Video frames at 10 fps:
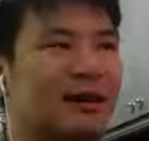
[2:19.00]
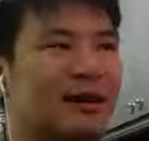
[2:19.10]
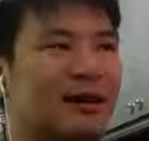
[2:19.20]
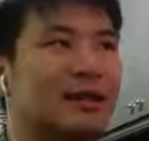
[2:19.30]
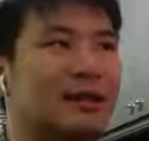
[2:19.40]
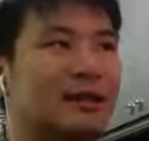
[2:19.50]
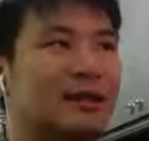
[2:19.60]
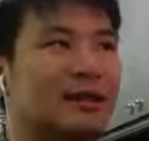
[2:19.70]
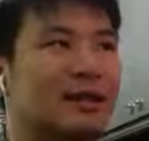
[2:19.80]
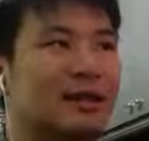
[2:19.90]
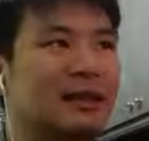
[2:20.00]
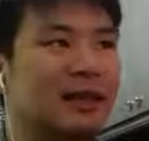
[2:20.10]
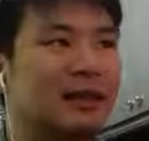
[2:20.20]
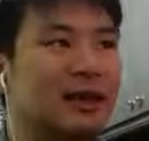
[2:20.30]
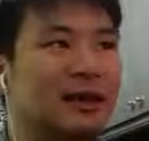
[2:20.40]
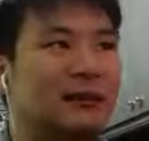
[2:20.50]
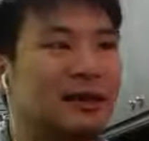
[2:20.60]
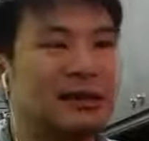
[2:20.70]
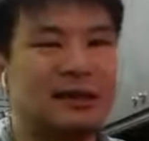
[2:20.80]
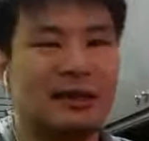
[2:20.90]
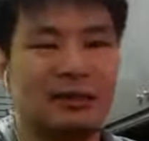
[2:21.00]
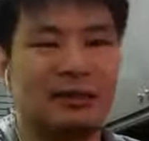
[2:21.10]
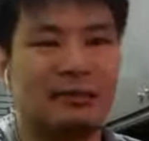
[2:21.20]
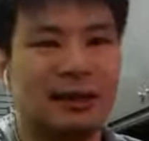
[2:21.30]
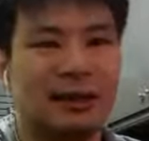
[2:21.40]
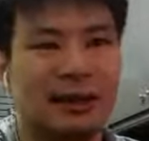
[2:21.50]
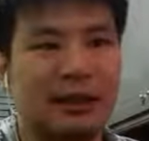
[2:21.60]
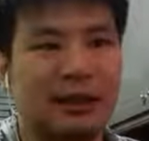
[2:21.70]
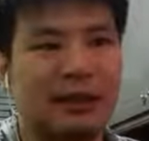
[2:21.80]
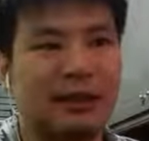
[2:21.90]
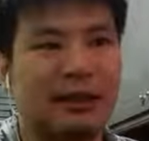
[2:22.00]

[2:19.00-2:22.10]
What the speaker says: think when I first really